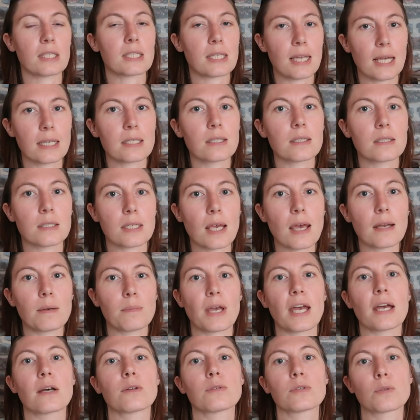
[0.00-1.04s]
It's less than
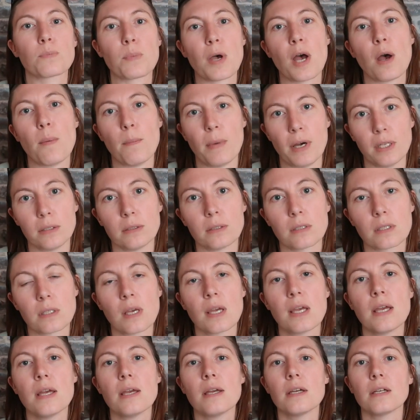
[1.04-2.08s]
£10 per month
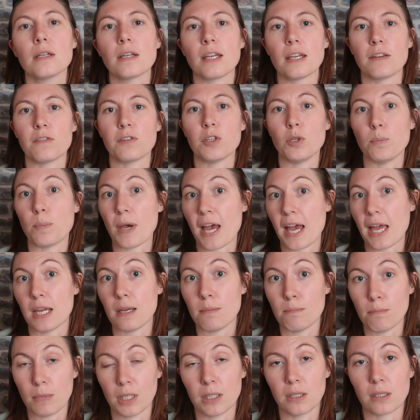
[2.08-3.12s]
if you
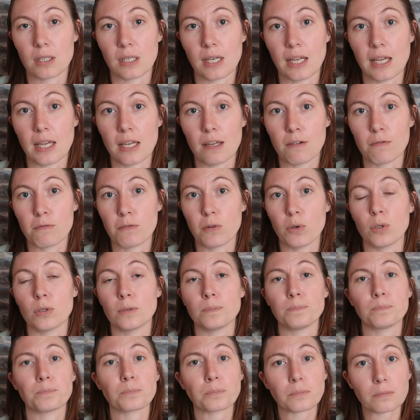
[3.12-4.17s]
pay monthly
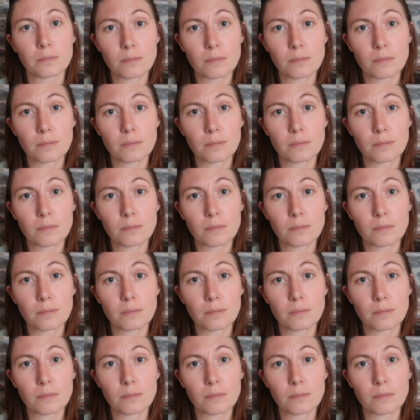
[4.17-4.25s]
for